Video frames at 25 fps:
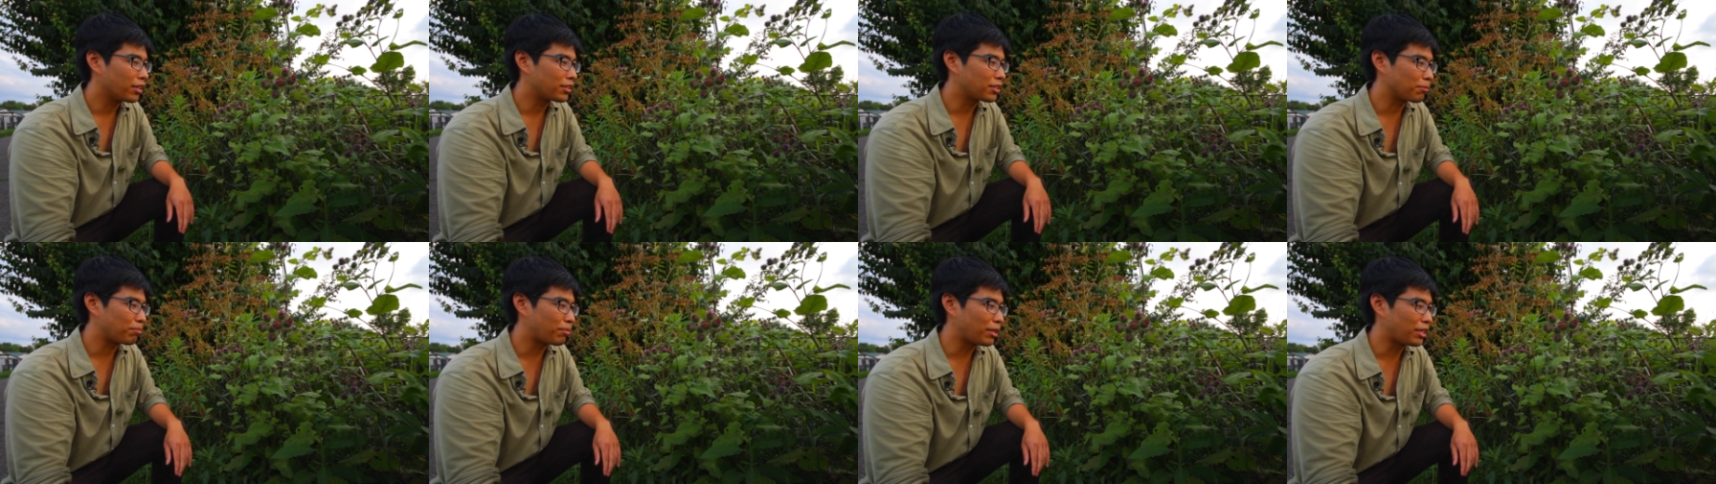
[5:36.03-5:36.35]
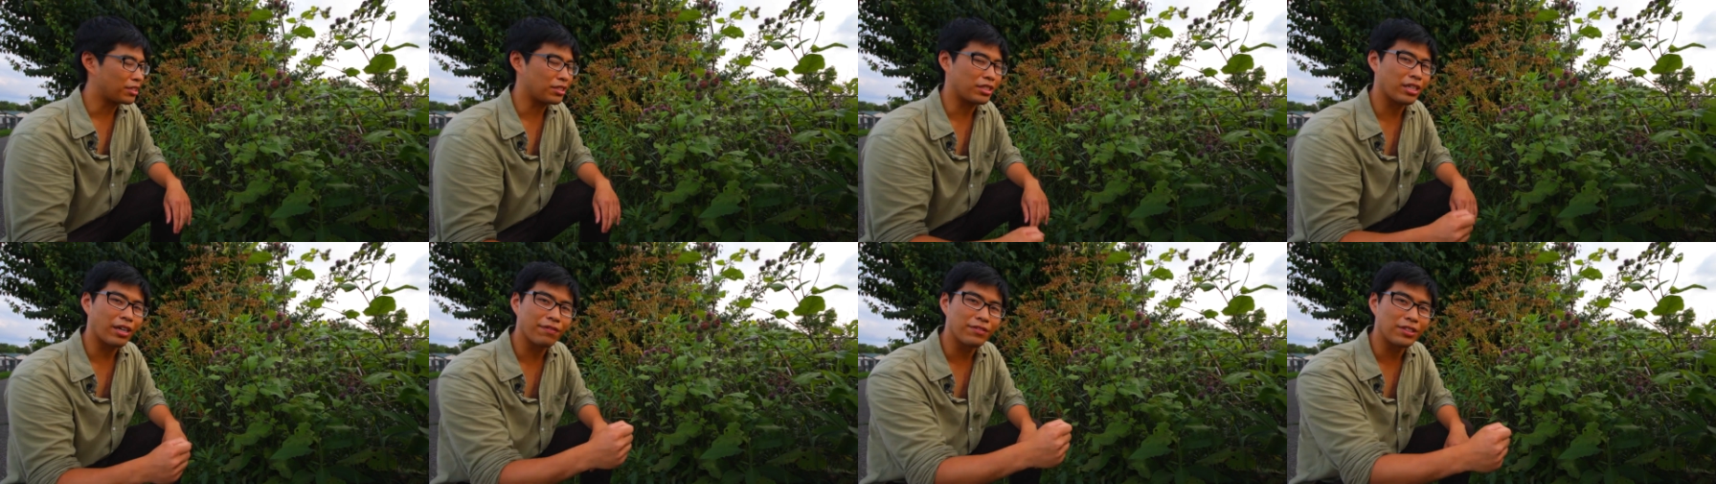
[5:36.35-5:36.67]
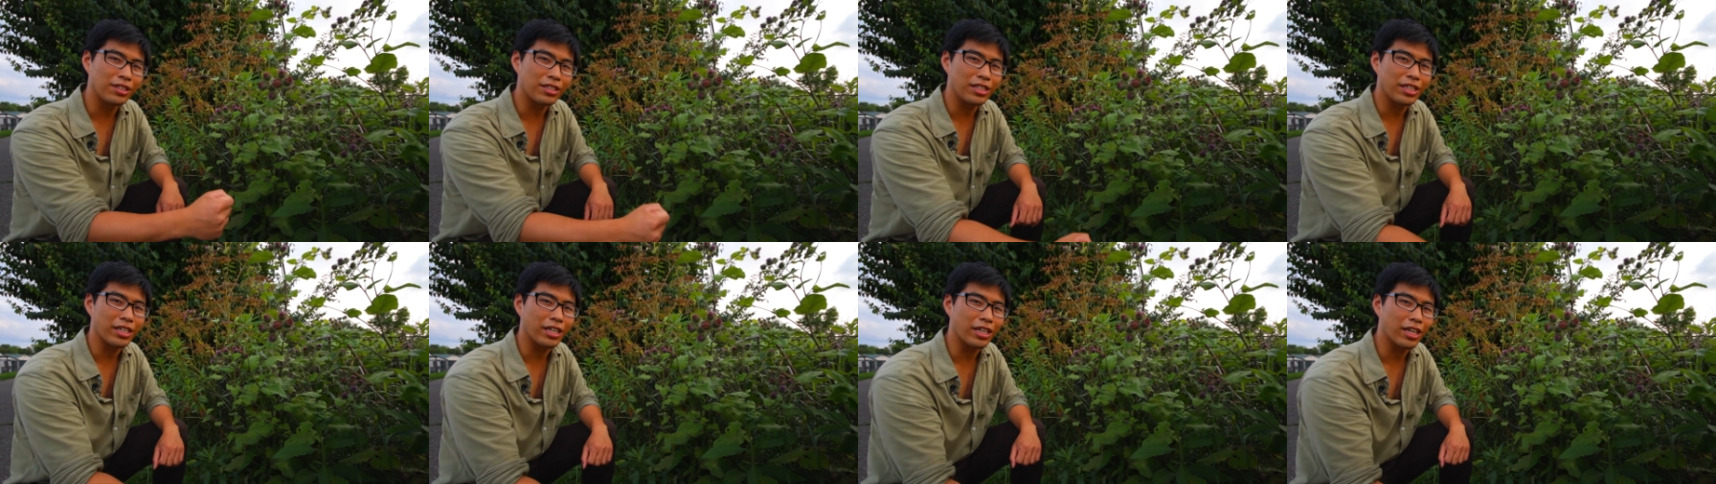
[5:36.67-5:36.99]
It's a bit tough
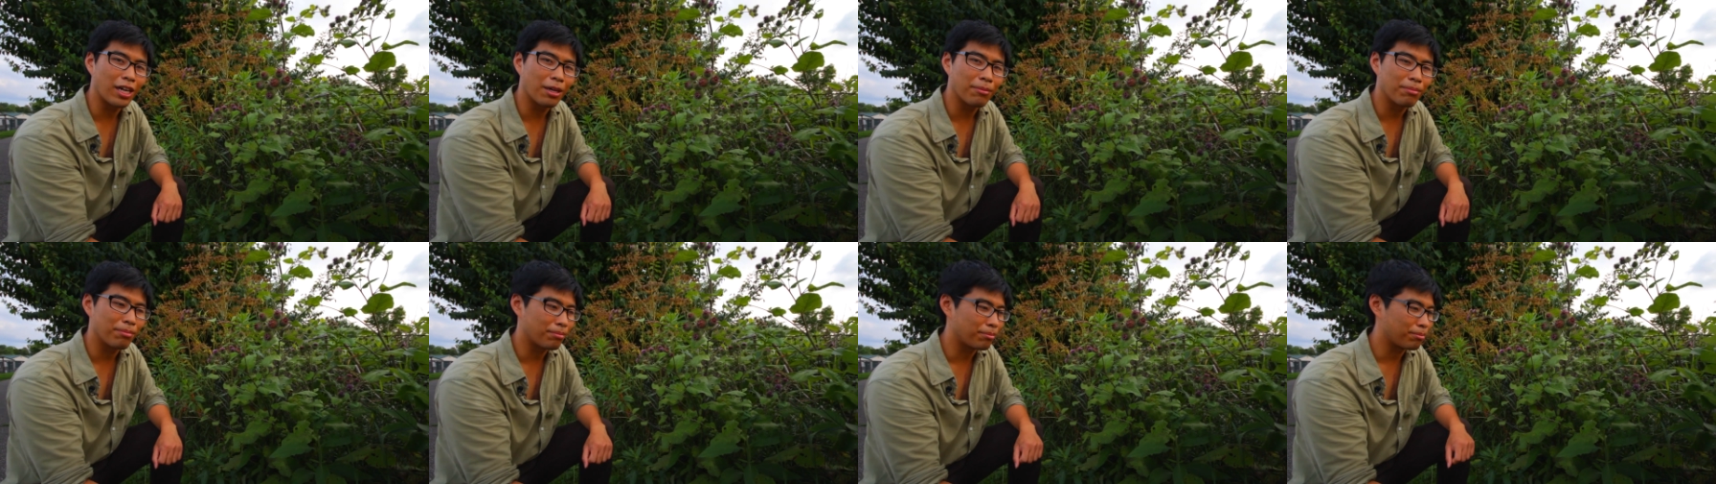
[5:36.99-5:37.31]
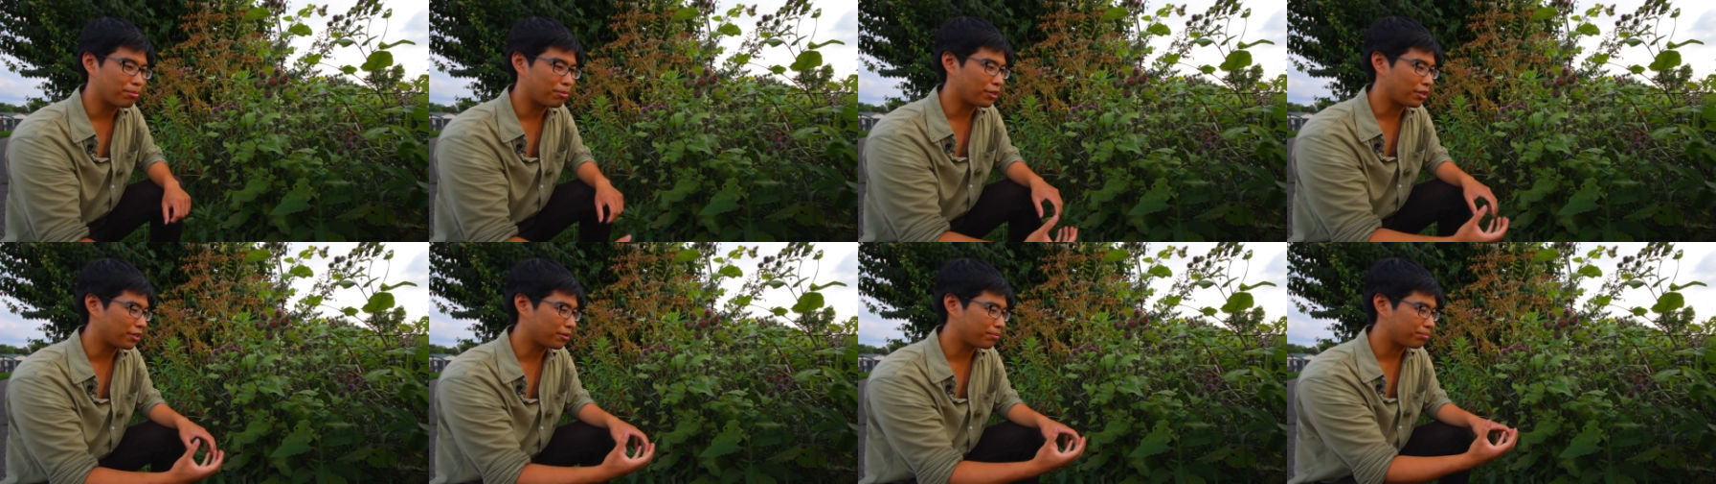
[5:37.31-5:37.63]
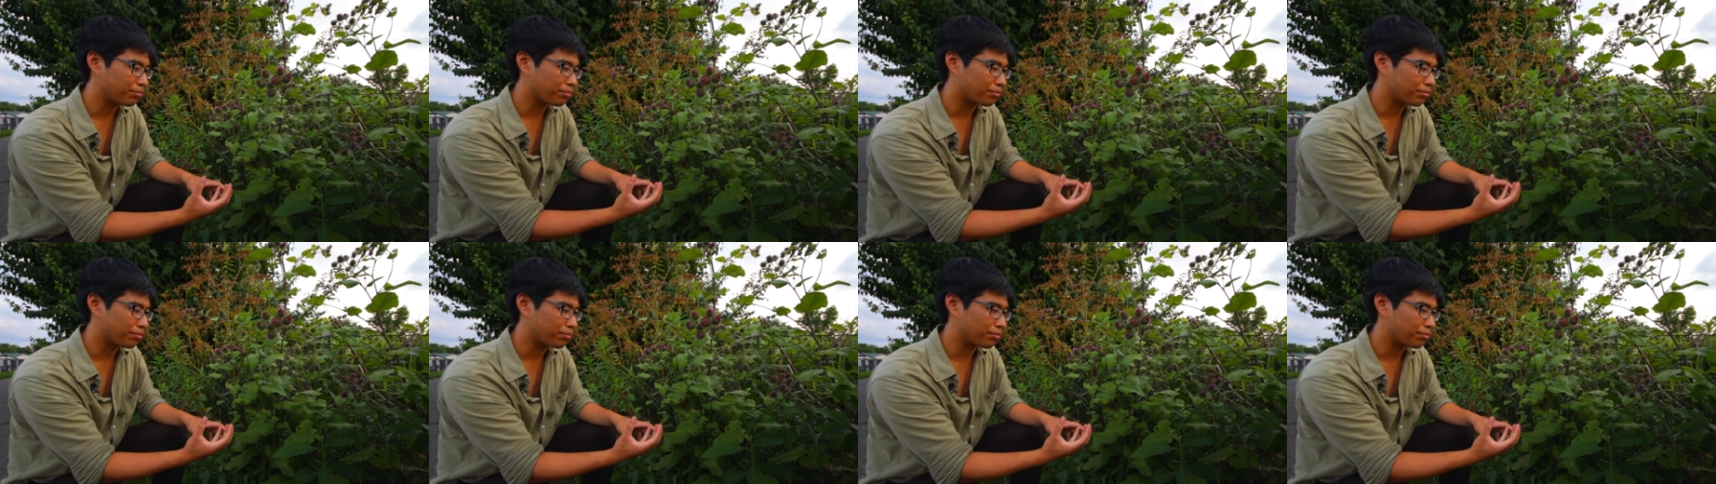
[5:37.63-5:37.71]
to dig up, but